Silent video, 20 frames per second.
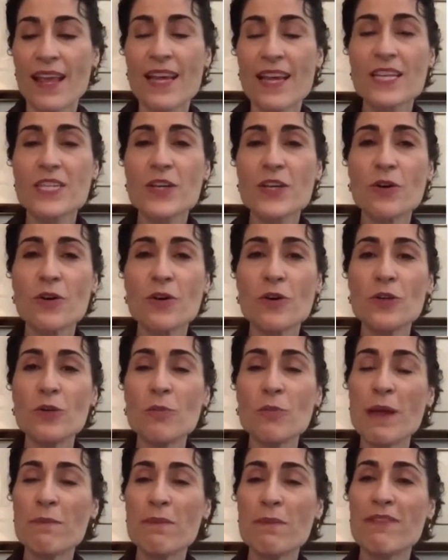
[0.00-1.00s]
So you
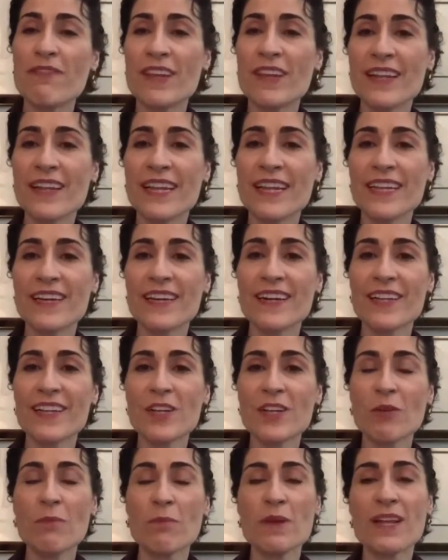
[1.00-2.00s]
may be feeling a
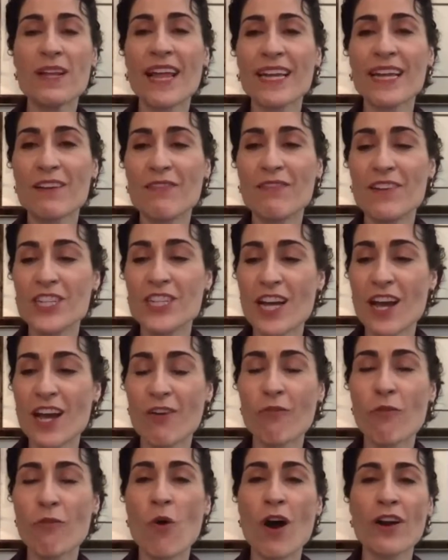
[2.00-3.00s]
little bit like a fish out
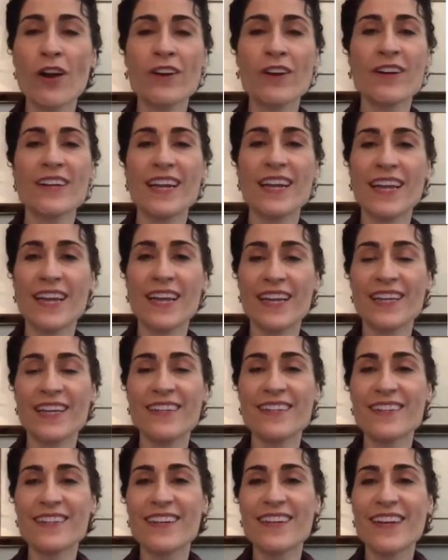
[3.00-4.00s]
of water,
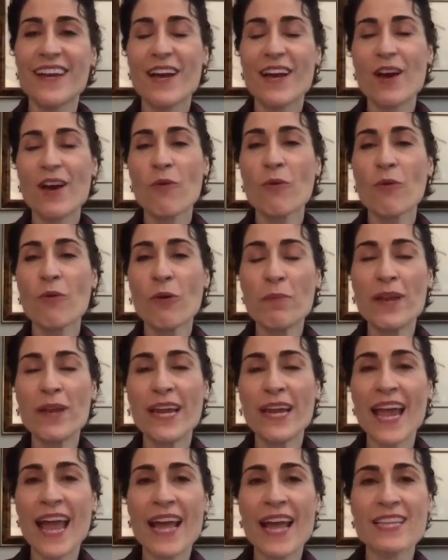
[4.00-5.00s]
and we're
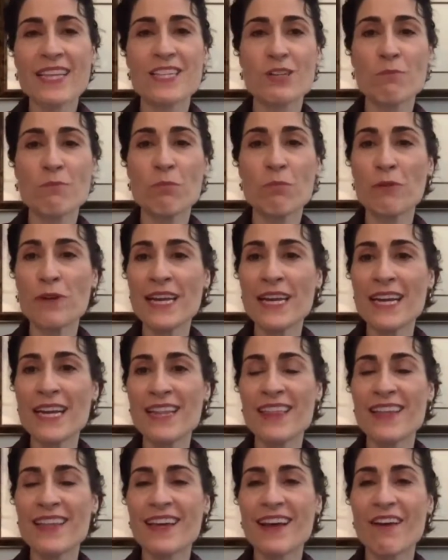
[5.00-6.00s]
being asked to
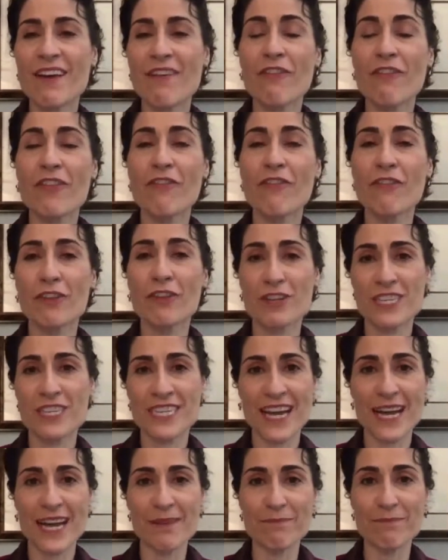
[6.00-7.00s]
breathe for the first
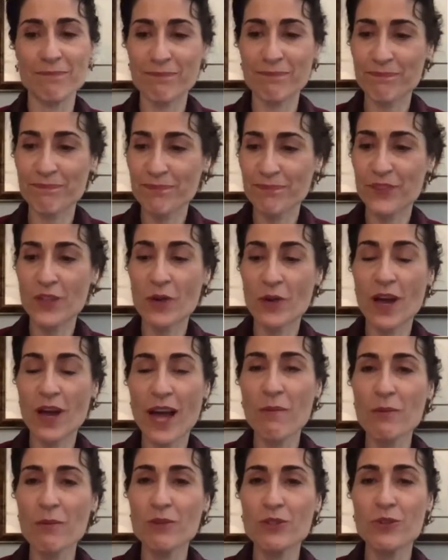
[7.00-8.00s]
time. So
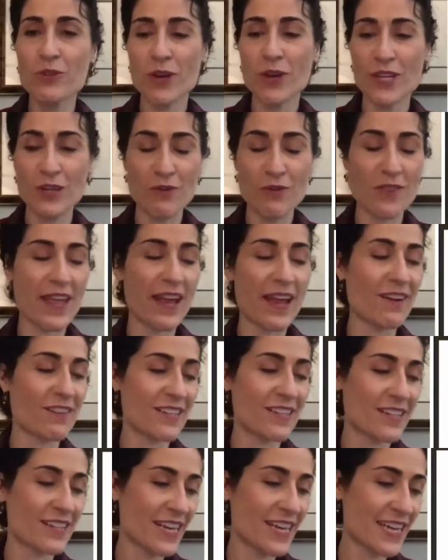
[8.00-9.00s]
I will join you
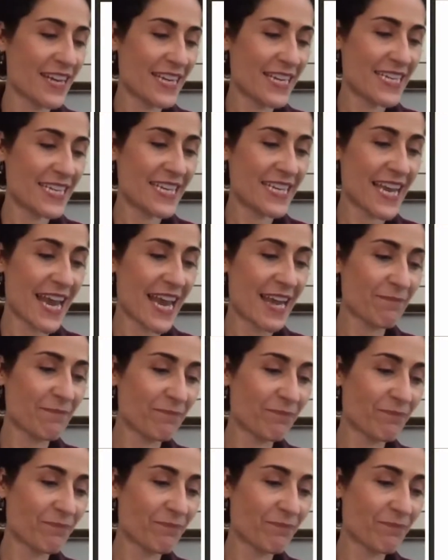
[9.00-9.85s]
there today.